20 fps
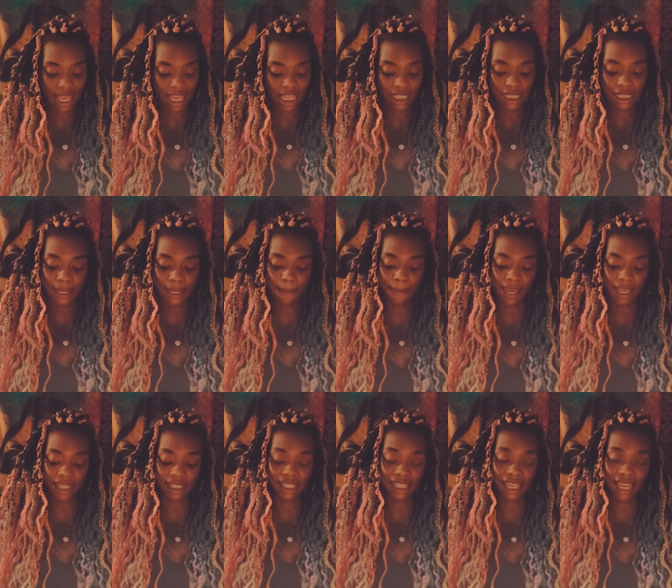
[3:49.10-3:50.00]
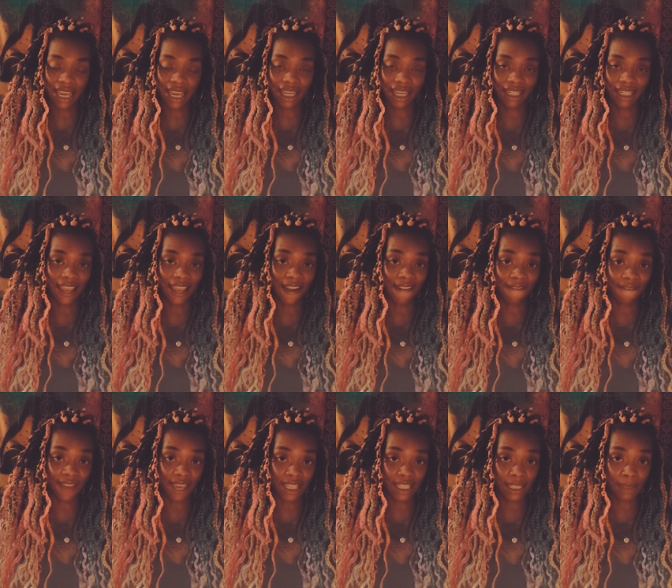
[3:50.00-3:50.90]
to maintain
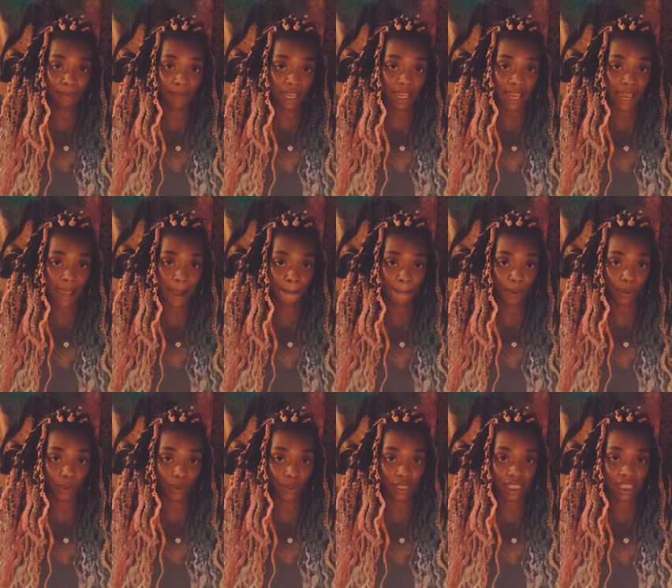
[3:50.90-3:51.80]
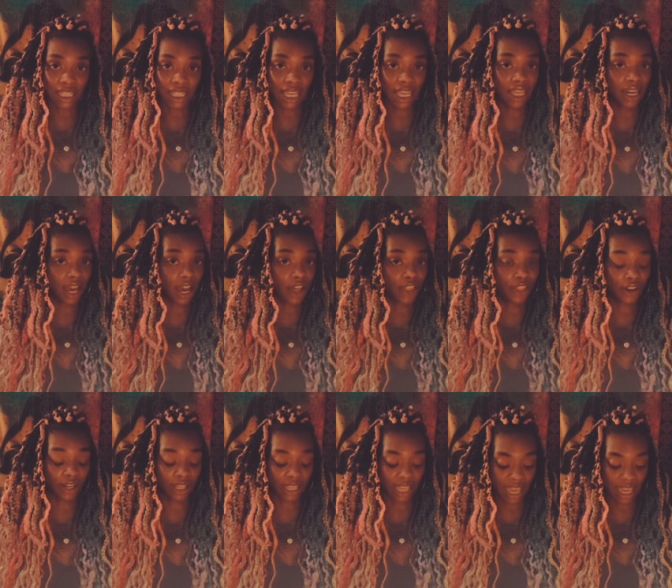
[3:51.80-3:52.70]
investment gambles in other
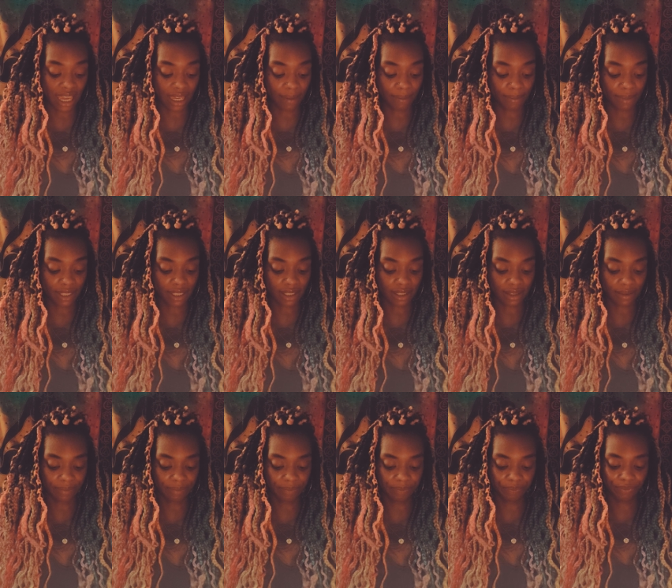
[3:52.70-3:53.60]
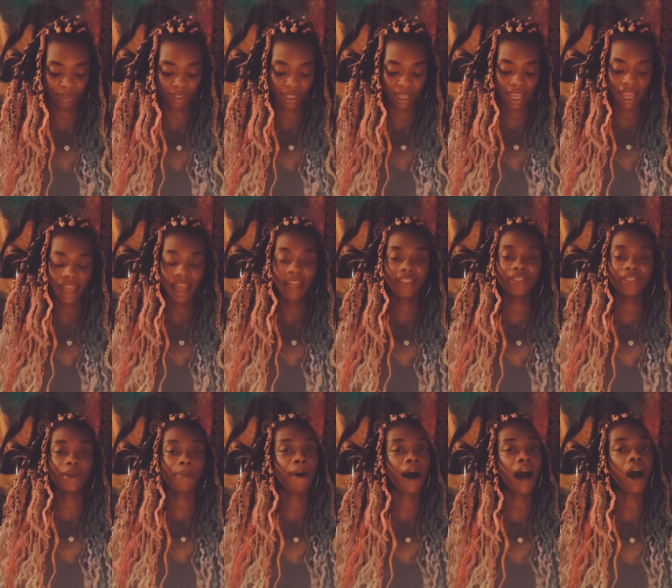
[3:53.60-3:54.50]
games. The
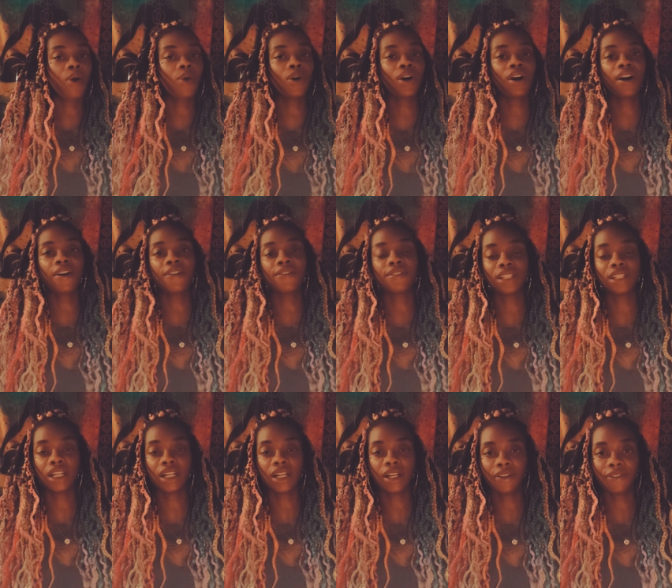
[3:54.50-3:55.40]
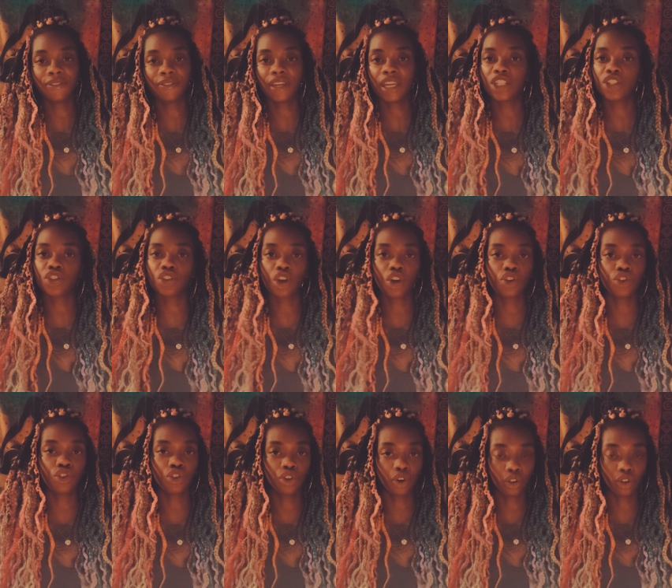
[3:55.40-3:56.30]
power of love is
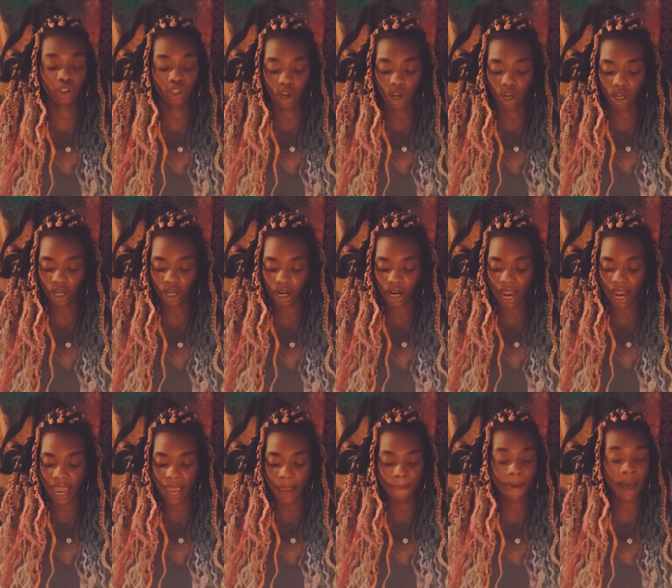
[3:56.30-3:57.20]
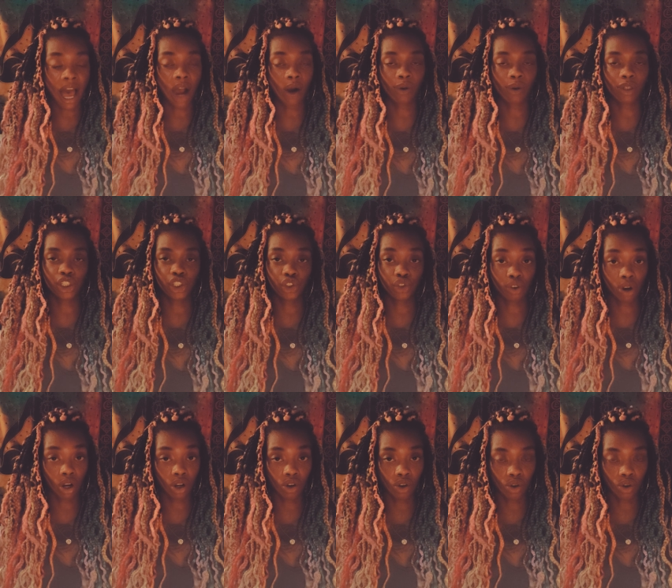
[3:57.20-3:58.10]
no longer a power
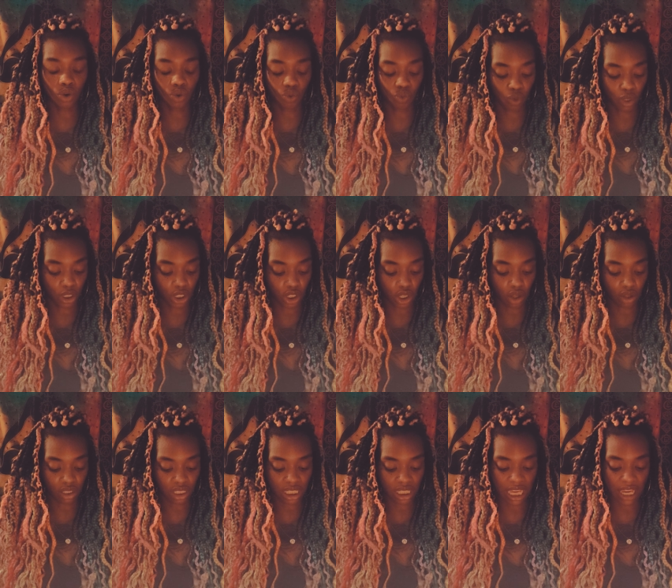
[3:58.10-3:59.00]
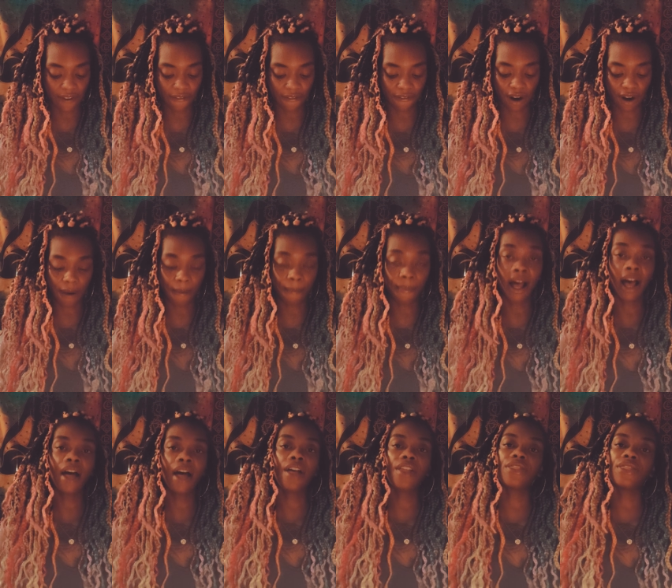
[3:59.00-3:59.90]
struggle resulting from
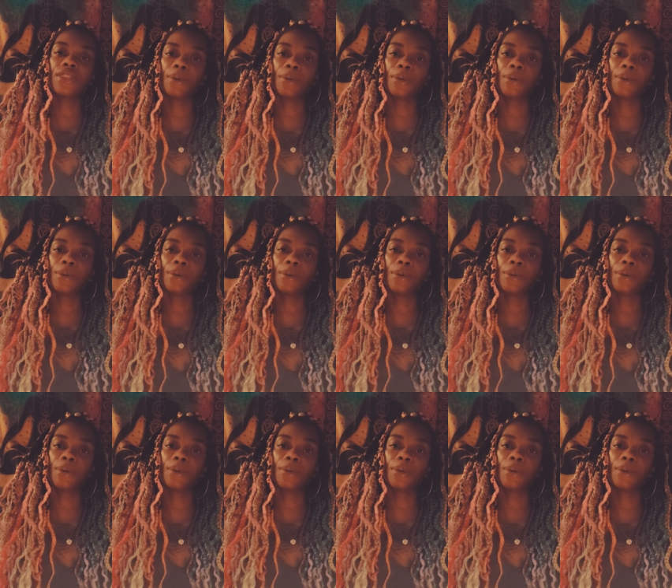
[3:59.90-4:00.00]
the